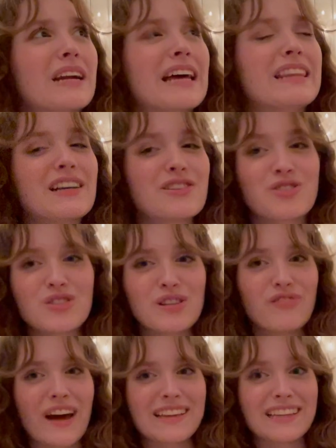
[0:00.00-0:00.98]
I think it's just the
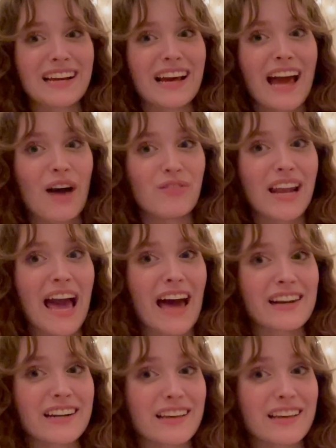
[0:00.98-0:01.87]
fact that I haven't had it